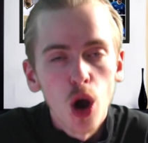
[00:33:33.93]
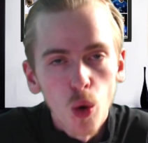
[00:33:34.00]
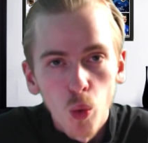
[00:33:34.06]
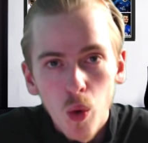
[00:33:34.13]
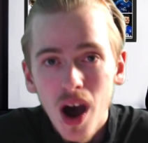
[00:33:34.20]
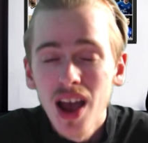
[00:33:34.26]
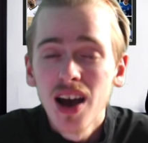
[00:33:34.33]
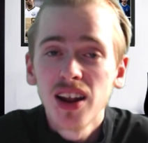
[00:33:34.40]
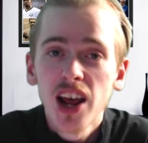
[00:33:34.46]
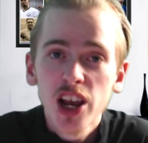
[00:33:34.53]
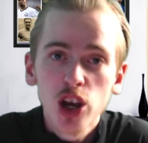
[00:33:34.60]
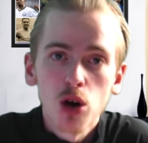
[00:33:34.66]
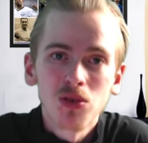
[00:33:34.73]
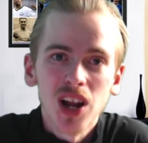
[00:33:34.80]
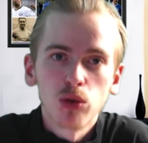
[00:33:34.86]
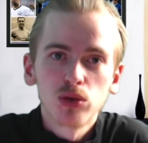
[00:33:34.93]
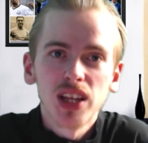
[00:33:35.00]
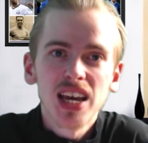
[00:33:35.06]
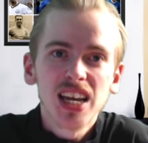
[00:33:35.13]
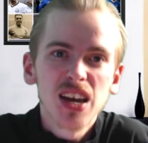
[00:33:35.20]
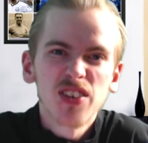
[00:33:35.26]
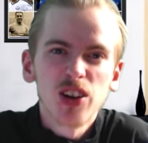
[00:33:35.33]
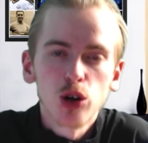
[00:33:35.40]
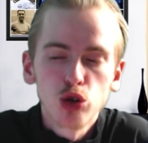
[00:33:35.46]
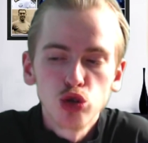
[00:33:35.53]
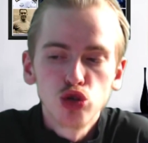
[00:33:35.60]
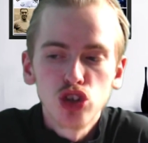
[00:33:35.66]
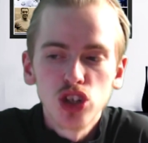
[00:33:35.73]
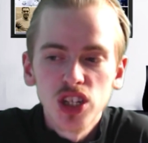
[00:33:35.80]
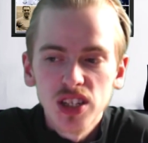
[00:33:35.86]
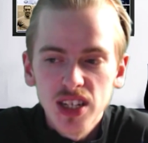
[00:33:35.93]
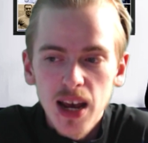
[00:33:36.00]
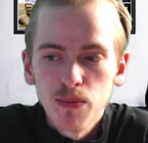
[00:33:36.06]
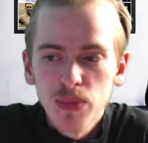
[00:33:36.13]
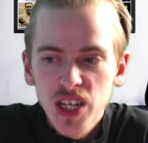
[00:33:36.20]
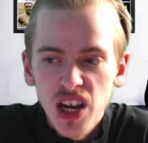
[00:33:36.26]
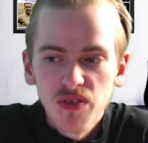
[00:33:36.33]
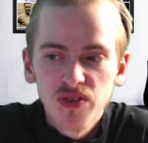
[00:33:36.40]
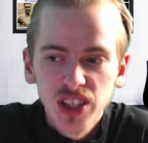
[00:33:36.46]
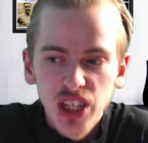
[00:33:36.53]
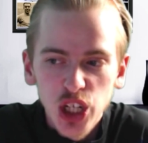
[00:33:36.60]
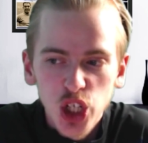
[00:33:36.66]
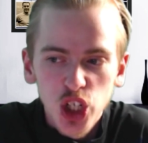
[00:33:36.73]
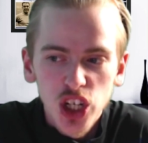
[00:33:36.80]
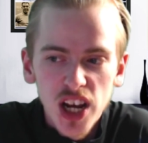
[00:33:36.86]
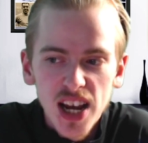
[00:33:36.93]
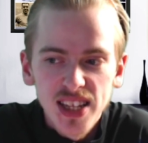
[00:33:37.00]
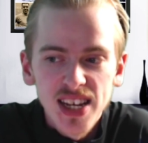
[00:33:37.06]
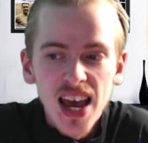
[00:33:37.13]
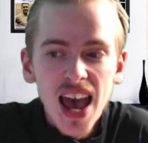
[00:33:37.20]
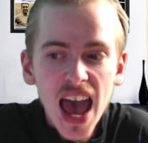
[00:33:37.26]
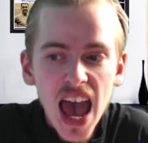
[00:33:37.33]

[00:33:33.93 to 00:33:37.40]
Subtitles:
Why aren't I going out there giving 110% for this shirt